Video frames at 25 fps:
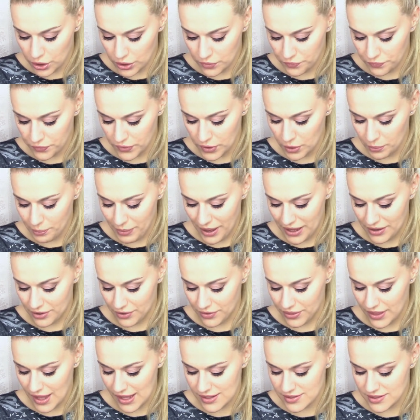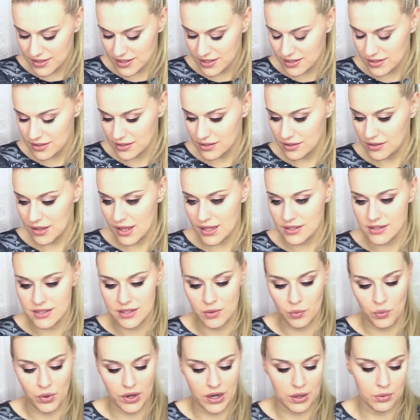good, feel better. That's
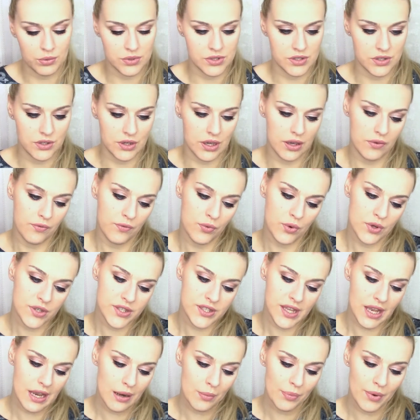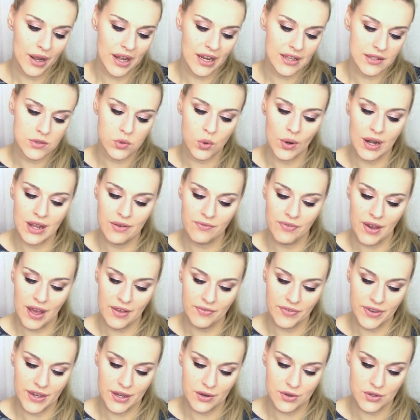the one I was looking for. Celebrating
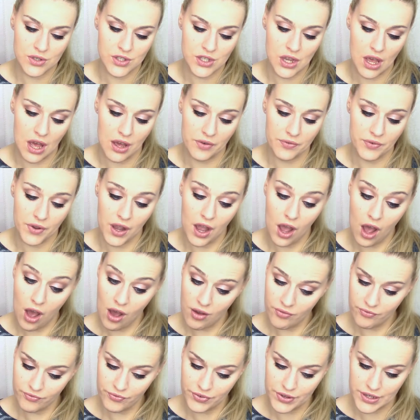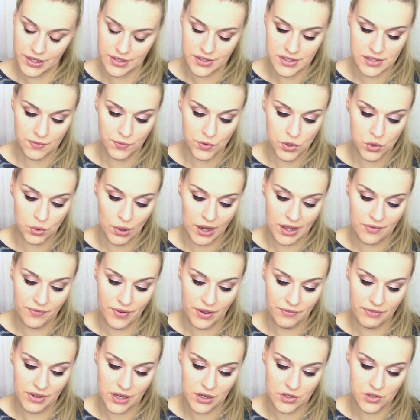25 years of confidence. For
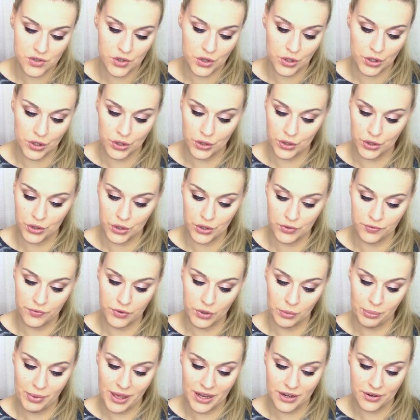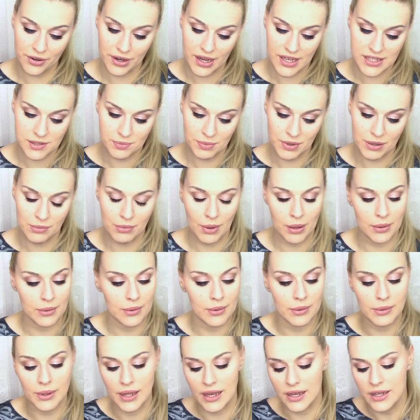25 years, look good, feel better has been blah,
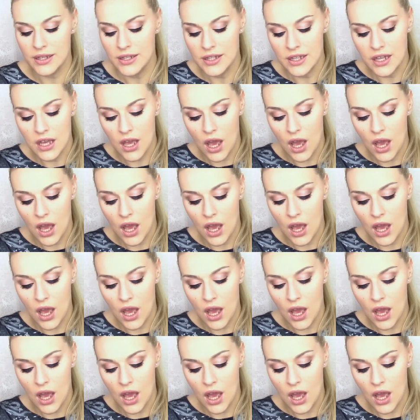blah, blah.